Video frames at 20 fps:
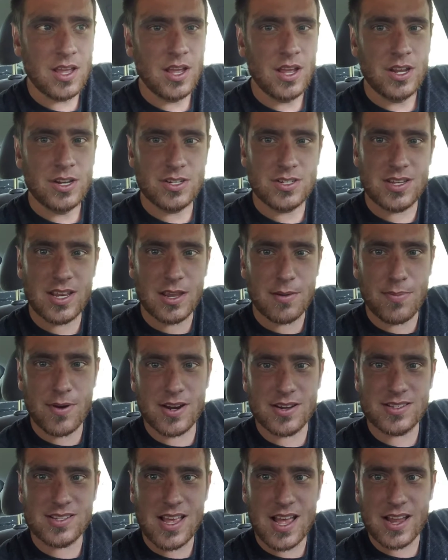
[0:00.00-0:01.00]
just take a pair of
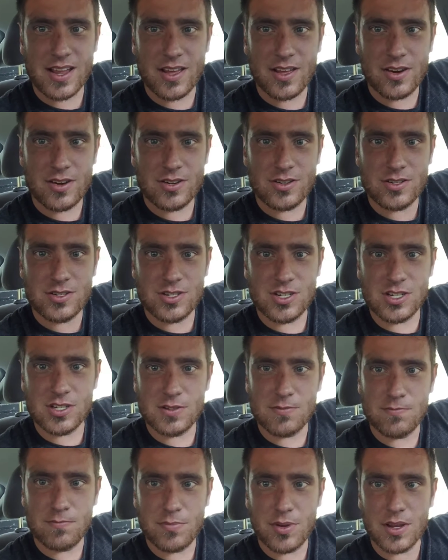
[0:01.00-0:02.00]
side cutters, just
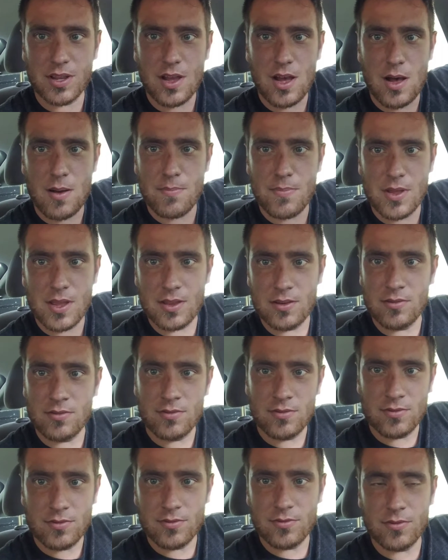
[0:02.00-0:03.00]
pick up and
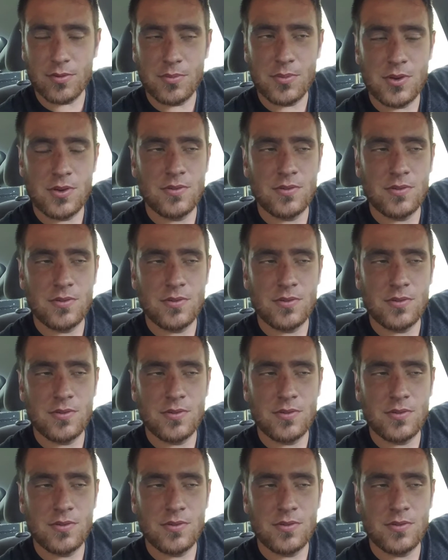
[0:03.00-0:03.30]
remove,